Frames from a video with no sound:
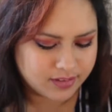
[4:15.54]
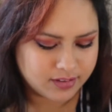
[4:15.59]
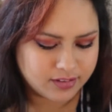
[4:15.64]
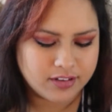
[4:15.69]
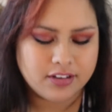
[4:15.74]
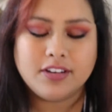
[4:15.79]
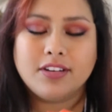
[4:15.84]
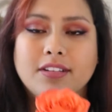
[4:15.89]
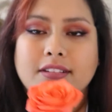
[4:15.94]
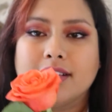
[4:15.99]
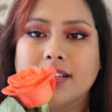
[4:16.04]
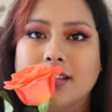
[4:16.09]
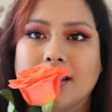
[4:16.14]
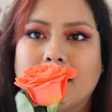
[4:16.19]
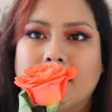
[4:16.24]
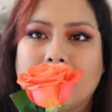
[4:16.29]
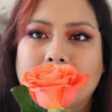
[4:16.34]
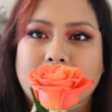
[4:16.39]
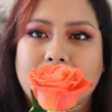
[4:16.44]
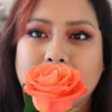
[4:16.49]
Don't you just
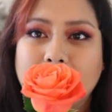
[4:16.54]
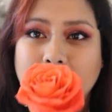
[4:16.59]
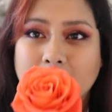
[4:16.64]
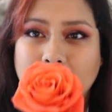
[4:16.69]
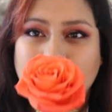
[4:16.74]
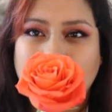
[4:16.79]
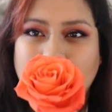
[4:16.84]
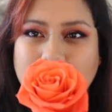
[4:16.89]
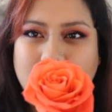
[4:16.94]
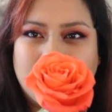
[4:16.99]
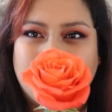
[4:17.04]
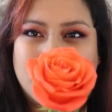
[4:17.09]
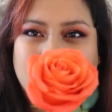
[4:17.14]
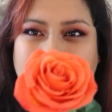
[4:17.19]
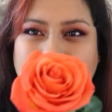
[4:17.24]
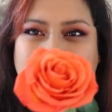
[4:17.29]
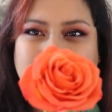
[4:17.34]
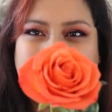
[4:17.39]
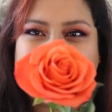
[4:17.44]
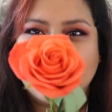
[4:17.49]
love an
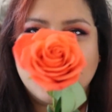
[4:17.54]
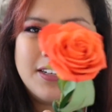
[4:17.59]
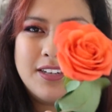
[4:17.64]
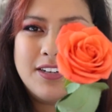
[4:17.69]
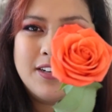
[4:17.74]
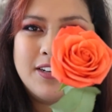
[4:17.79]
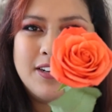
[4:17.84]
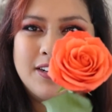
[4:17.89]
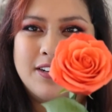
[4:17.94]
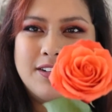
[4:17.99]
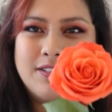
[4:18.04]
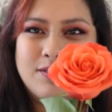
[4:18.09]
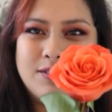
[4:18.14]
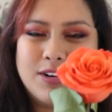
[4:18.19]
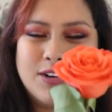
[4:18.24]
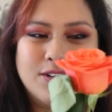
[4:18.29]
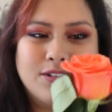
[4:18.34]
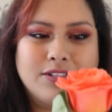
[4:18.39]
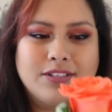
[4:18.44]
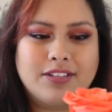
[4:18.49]
orange
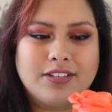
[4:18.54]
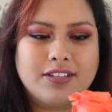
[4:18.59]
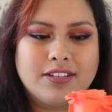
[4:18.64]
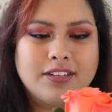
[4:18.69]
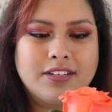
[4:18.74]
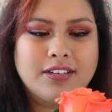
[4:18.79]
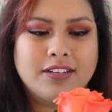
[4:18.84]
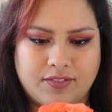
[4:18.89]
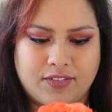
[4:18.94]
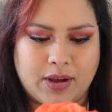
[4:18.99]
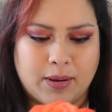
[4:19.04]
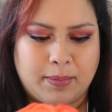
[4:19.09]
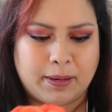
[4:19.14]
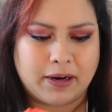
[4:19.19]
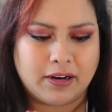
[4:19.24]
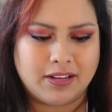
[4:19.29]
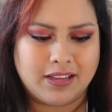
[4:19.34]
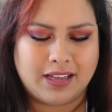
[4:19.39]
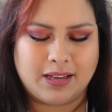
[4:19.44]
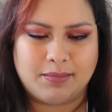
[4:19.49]
rose?
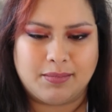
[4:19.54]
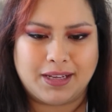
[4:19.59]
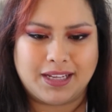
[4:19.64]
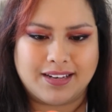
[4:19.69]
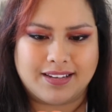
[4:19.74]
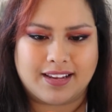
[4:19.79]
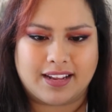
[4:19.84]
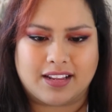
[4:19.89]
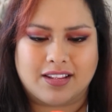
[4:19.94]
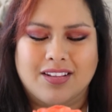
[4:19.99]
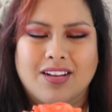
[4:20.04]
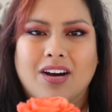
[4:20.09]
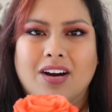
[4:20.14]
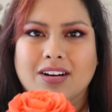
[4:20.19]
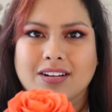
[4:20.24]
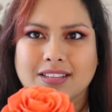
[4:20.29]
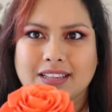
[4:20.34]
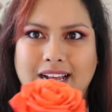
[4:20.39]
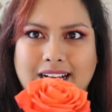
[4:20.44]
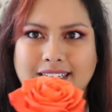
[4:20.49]
Apparently it means like
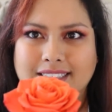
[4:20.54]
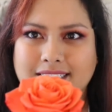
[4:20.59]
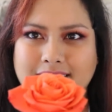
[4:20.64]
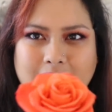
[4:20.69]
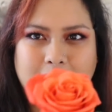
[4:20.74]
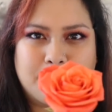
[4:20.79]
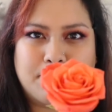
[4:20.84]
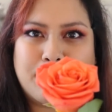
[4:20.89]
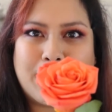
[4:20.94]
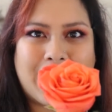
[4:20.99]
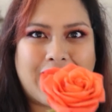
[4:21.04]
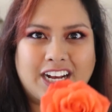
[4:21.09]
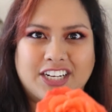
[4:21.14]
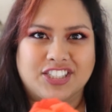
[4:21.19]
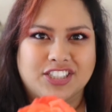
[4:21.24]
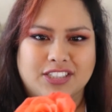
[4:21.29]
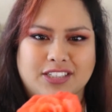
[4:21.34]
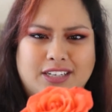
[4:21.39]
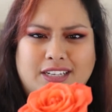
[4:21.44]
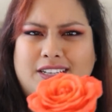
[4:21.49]
long-lasting
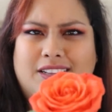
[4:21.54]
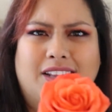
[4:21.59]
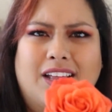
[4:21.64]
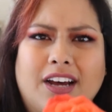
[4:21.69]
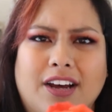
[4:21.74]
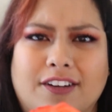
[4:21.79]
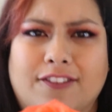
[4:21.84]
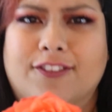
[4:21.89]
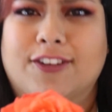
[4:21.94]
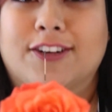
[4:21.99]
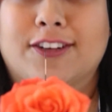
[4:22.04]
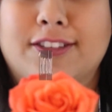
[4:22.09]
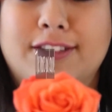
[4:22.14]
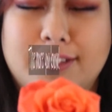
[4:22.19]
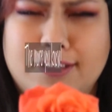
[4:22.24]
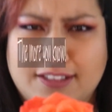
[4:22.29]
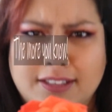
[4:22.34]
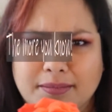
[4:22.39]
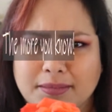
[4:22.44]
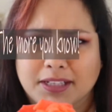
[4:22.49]
passionate love or
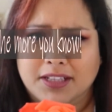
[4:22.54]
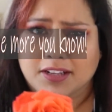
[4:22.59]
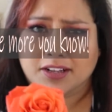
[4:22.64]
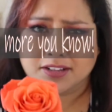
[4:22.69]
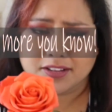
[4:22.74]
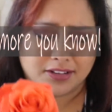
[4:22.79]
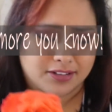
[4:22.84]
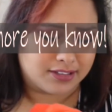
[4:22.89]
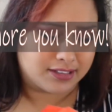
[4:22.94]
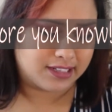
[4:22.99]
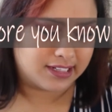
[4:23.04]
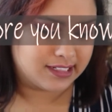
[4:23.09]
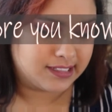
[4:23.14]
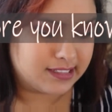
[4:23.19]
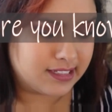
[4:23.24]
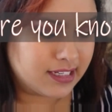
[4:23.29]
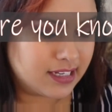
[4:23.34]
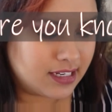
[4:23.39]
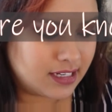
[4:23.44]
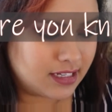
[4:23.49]
something along those lines.